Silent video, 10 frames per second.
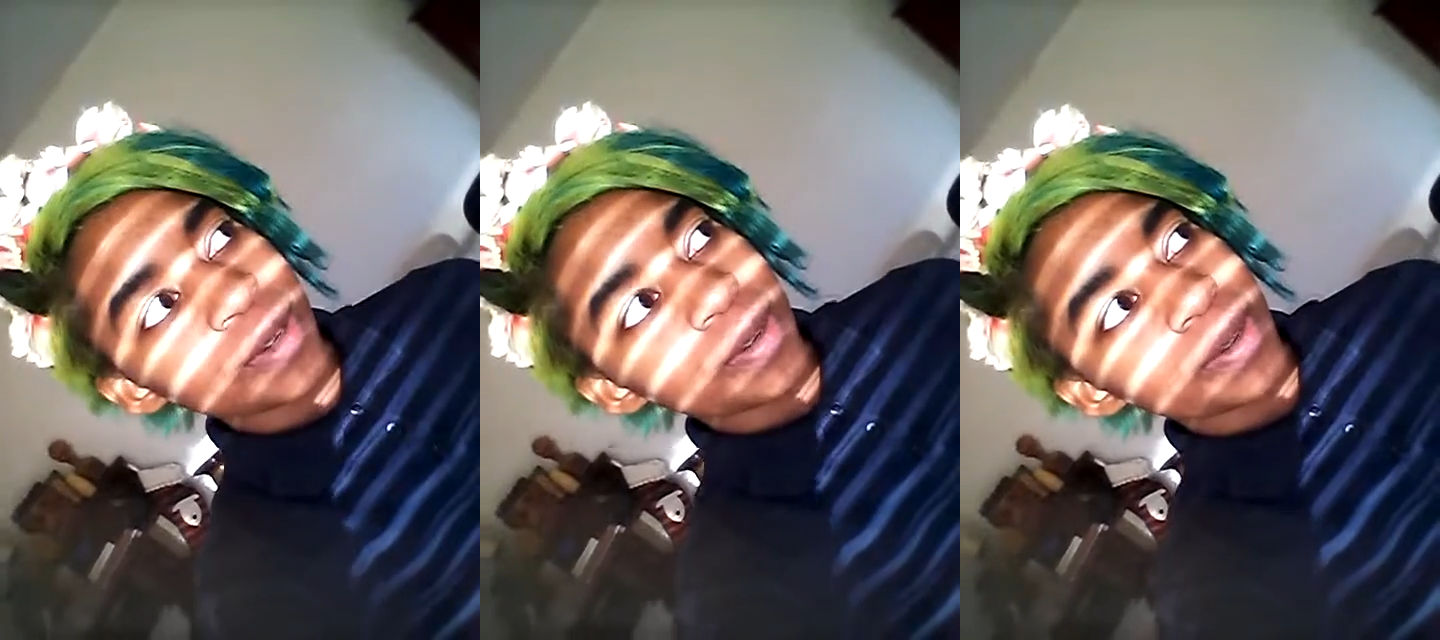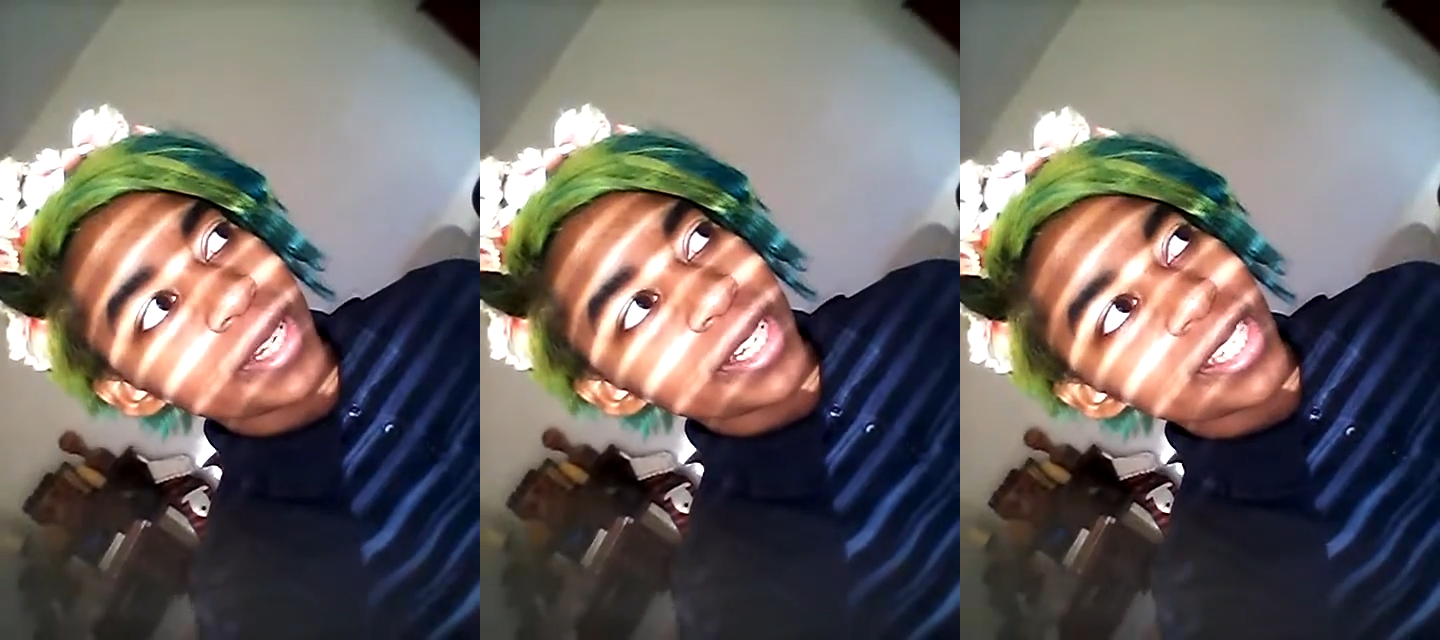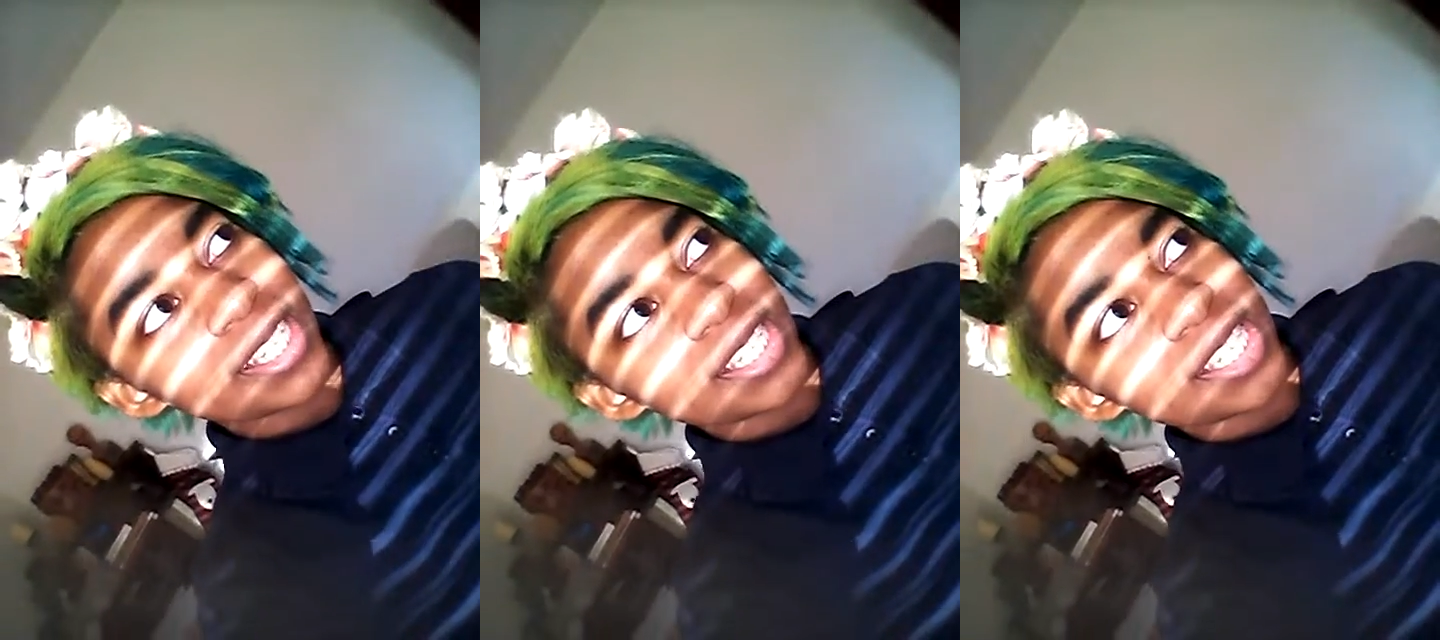you
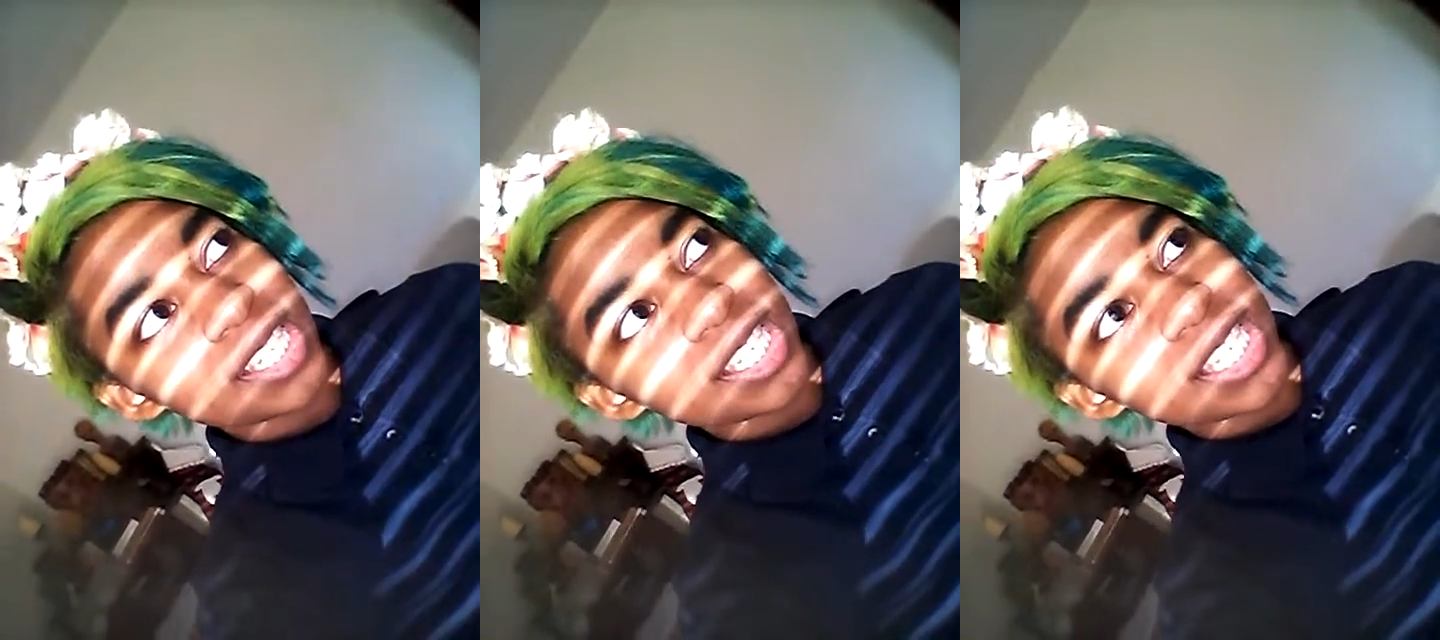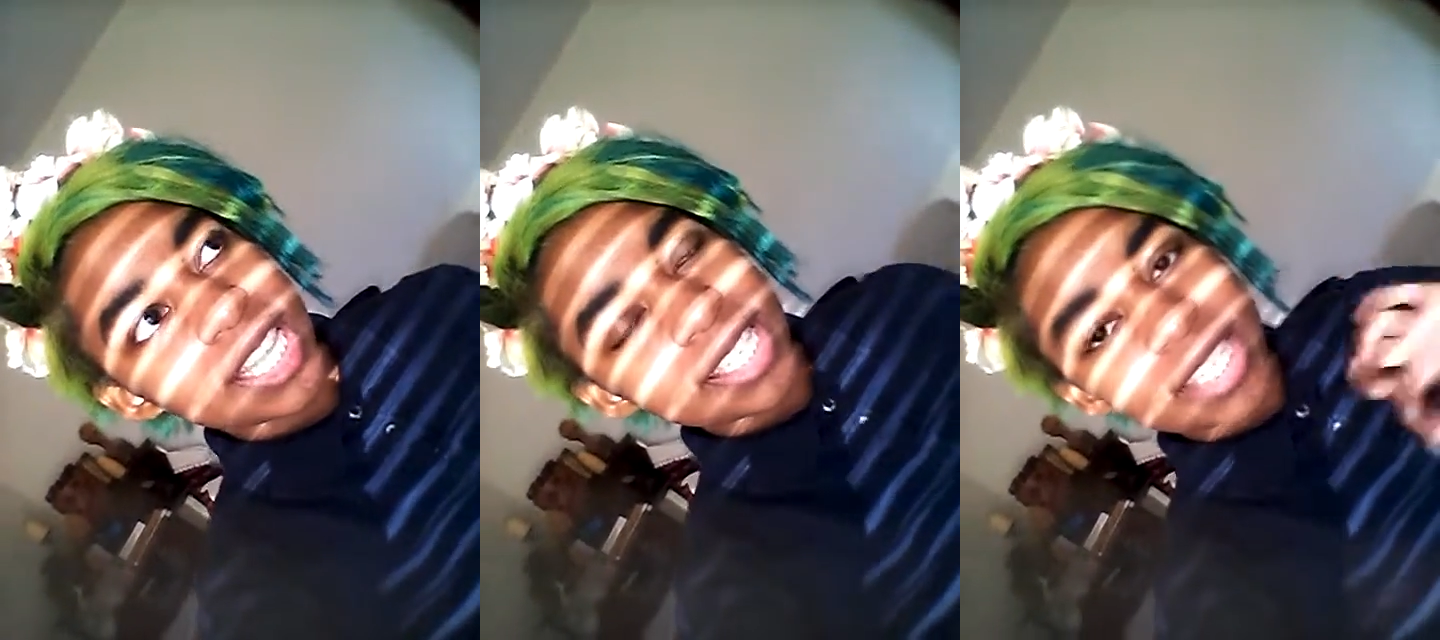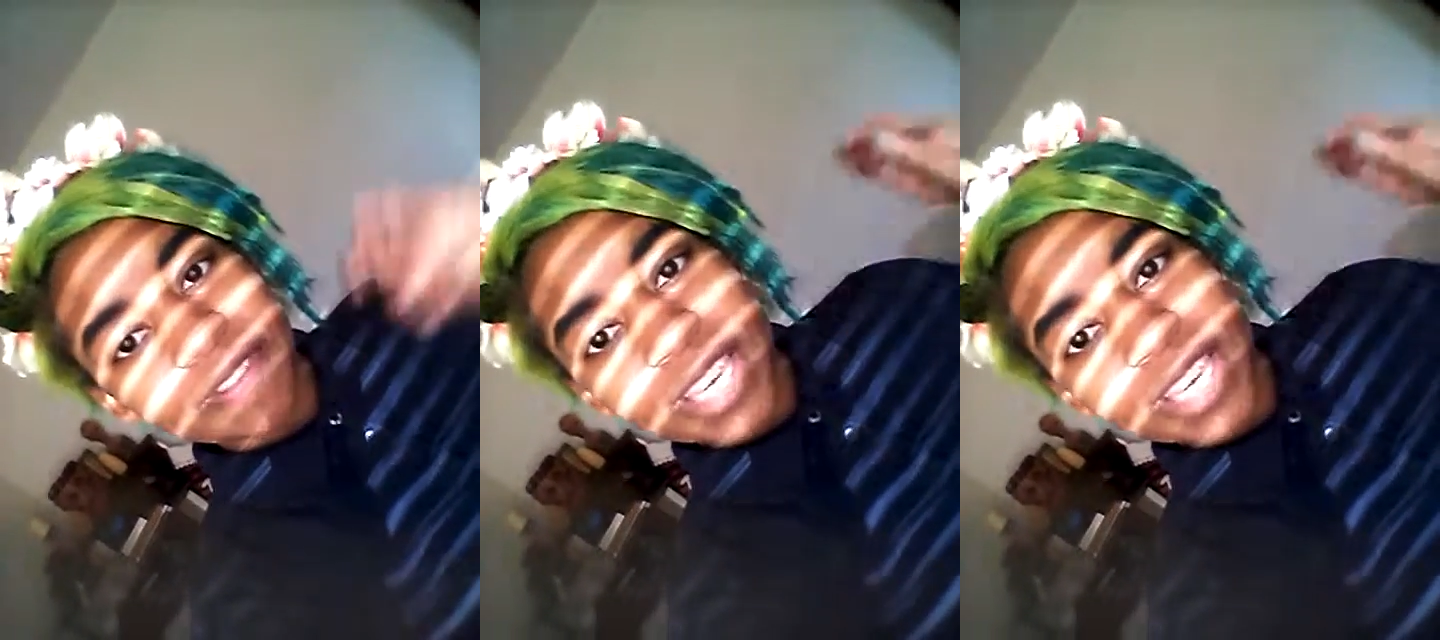since Thanksgiving